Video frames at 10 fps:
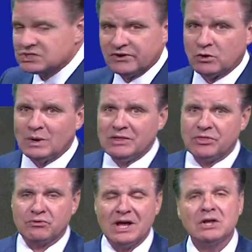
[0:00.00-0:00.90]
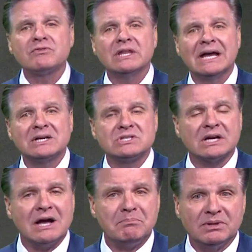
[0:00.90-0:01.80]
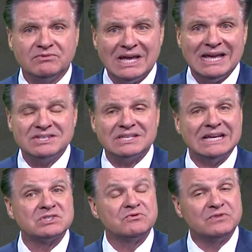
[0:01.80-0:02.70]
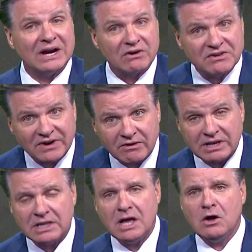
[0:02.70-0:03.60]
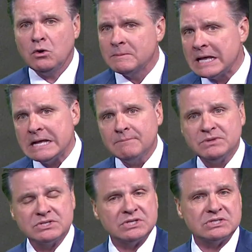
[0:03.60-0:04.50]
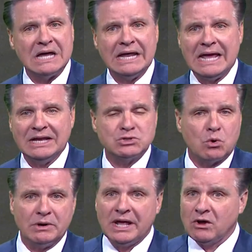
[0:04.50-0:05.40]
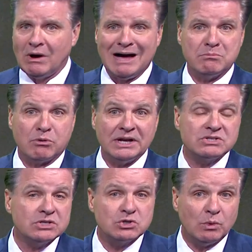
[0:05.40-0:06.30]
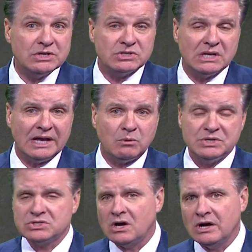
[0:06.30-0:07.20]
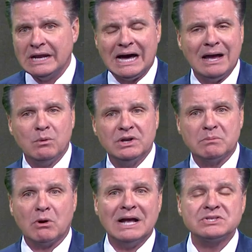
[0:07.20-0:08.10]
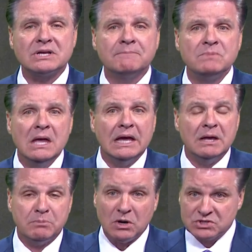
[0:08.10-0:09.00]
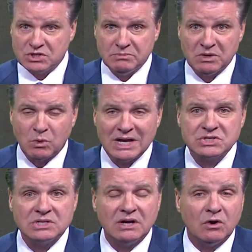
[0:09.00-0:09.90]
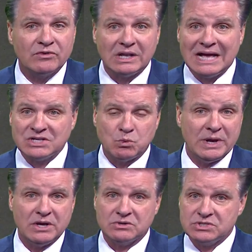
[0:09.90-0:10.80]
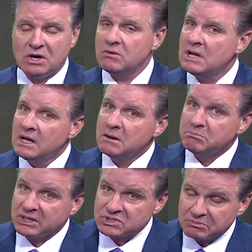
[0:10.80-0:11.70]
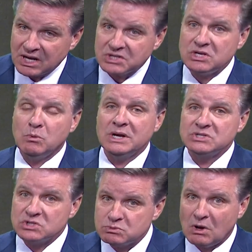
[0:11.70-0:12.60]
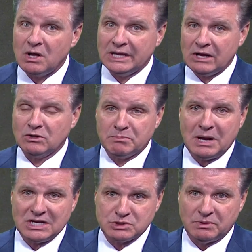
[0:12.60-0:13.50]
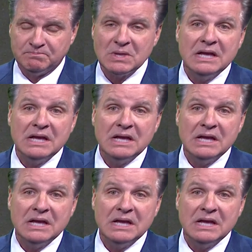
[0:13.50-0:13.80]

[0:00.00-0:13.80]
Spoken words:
The severe weather threat over the next couple of days, it's very, very low. This is not a tornado outbreak situation like we saw in Iowa, Nebraska, and parts of the Midwest over the last week or so. But some gusty winds and small hail are possible.